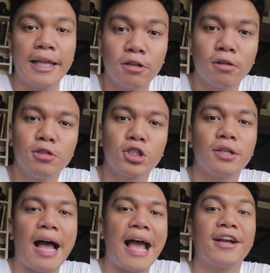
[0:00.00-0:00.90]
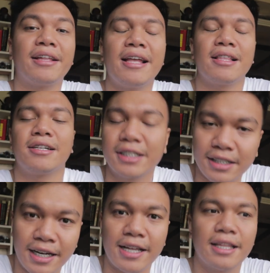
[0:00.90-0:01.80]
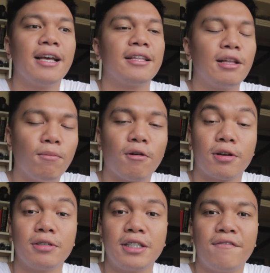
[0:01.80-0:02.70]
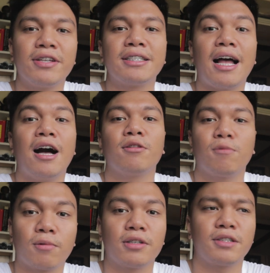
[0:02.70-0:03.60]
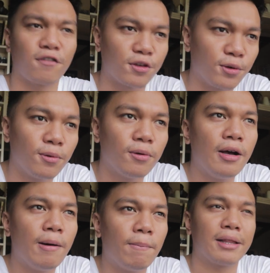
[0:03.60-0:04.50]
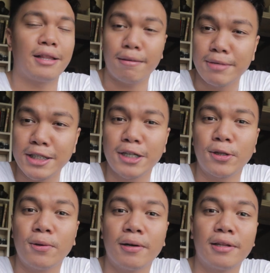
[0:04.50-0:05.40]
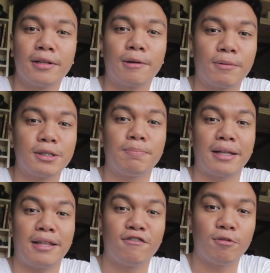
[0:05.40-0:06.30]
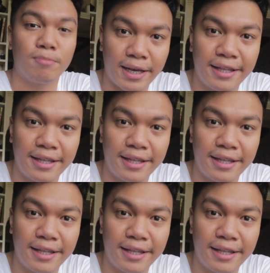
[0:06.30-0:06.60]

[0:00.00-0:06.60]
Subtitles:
In conclusion, the higher the interest rate, the more your savings account works for you. But let me share to you another perspective of